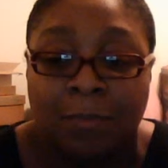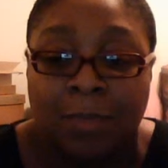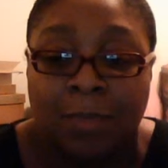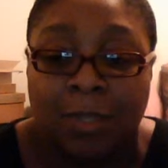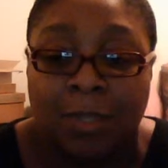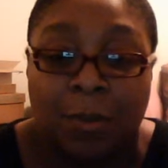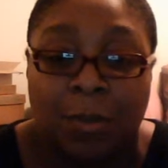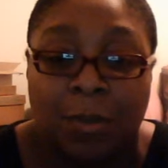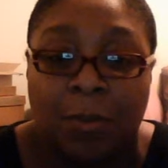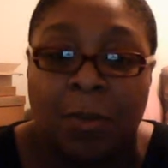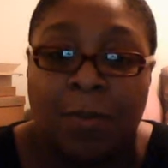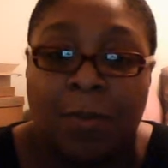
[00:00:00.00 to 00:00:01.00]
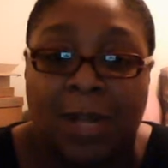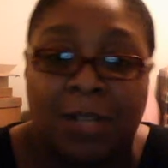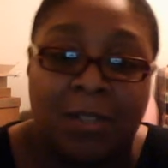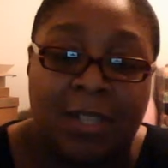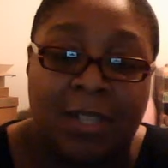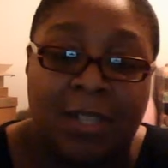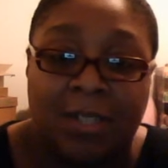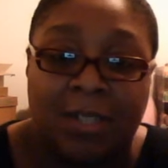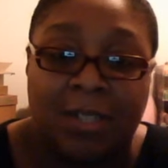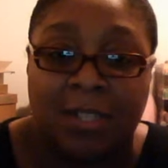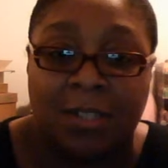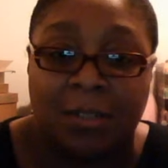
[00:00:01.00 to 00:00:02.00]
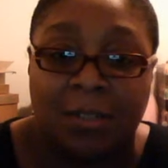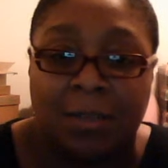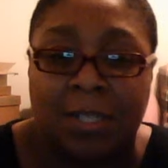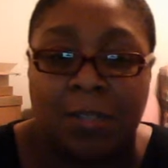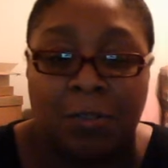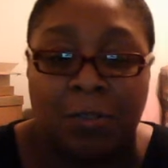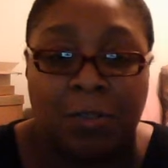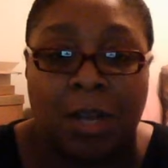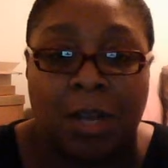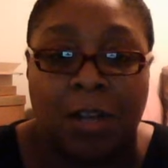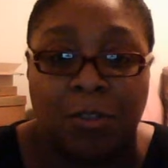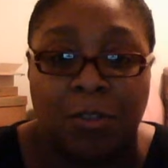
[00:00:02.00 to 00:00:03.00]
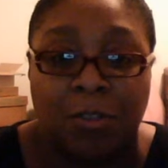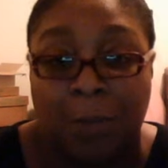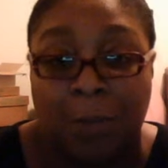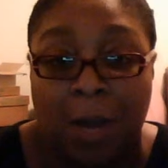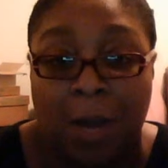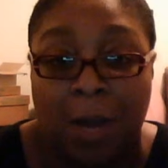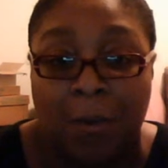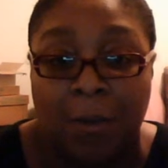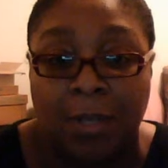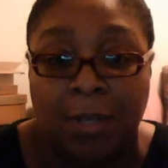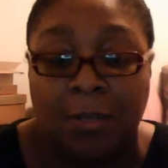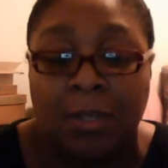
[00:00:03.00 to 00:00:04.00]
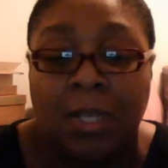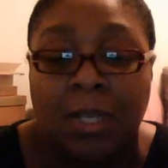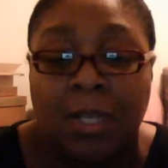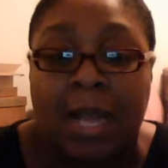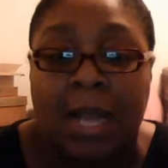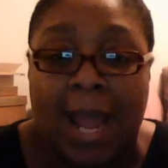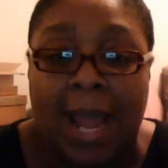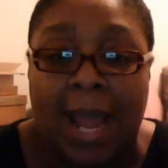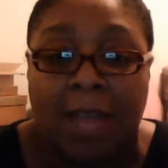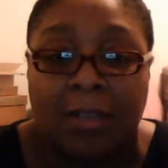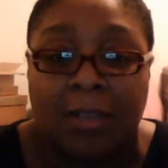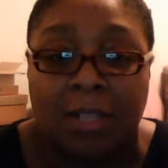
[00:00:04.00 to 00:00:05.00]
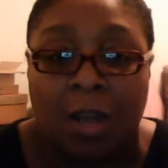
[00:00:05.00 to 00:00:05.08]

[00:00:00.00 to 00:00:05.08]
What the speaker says: coconut oil, but I use 76 degrees. There's also palm oil and